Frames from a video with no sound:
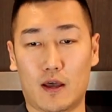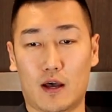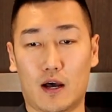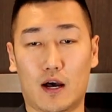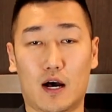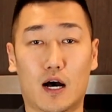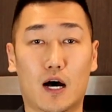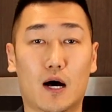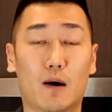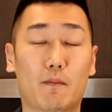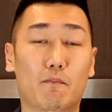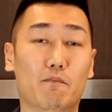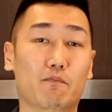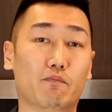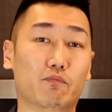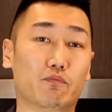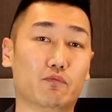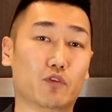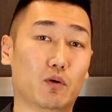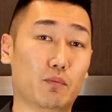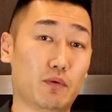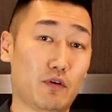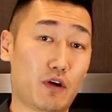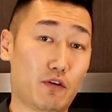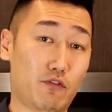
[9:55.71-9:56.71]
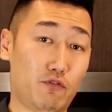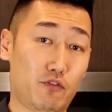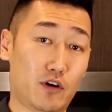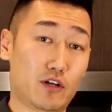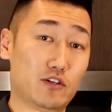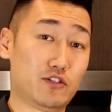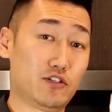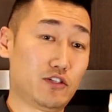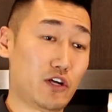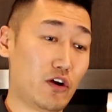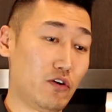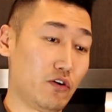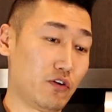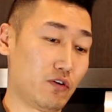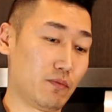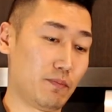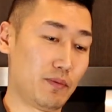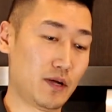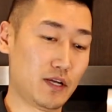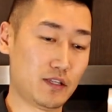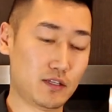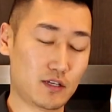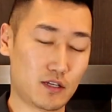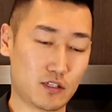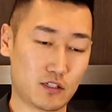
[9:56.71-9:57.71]
Don't be afraid to share your
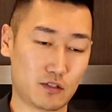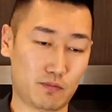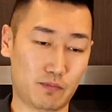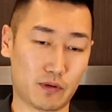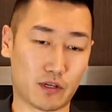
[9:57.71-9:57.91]
opinions,